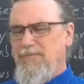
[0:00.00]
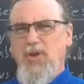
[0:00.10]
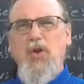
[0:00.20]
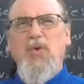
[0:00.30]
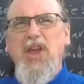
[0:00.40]

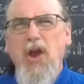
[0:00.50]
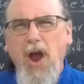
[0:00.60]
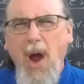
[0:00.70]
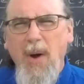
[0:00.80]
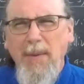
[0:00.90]
You don't care
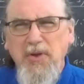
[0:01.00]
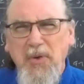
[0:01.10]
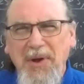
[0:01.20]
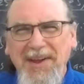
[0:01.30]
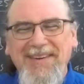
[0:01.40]
how I'm
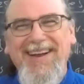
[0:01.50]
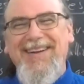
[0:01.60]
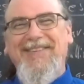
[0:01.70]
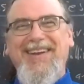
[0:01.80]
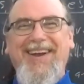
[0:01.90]
doing,
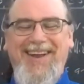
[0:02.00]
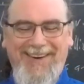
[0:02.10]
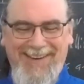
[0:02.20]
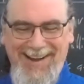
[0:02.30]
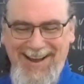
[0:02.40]
right? We could
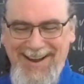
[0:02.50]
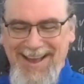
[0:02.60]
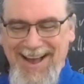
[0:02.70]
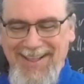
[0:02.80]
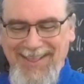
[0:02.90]
go on.
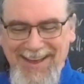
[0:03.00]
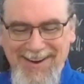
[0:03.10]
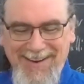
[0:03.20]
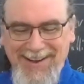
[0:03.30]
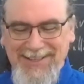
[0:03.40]
A
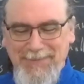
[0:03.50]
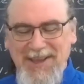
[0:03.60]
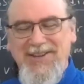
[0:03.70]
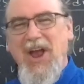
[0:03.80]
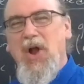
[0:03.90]
letter, a
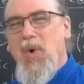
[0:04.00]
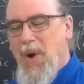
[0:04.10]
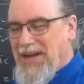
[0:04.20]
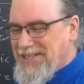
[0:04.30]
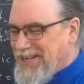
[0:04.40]
speech, a
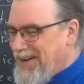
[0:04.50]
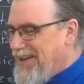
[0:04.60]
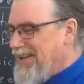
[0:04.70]
question.